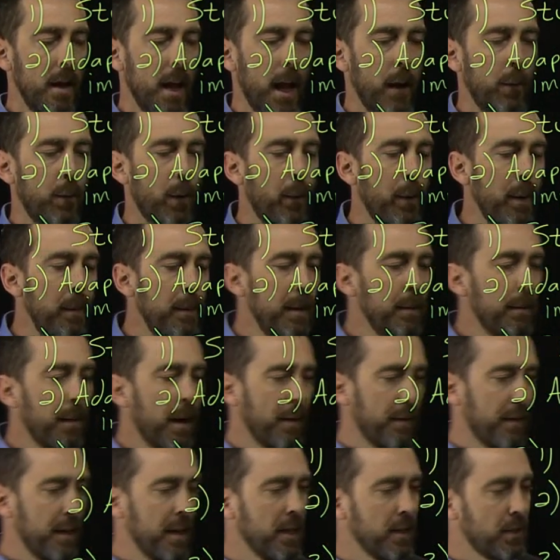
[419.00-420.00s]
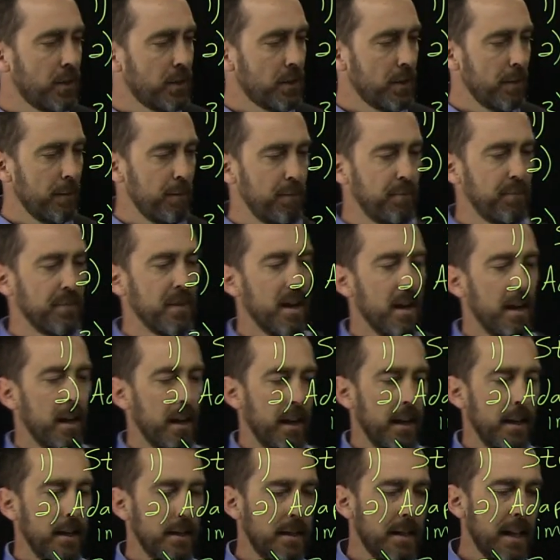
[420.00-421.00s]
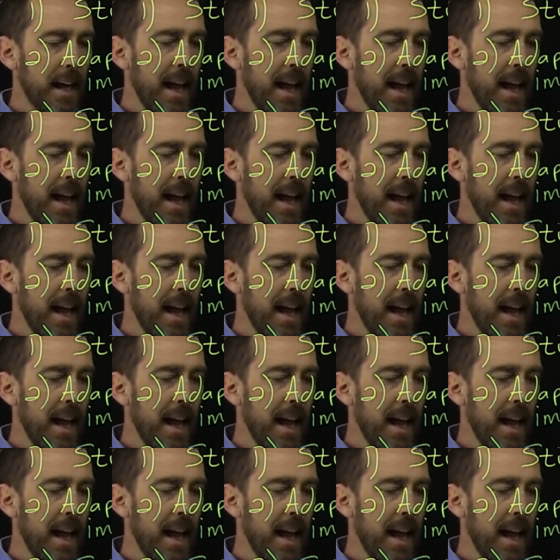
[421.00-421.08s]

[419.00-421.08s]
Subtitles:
And what we mean by this is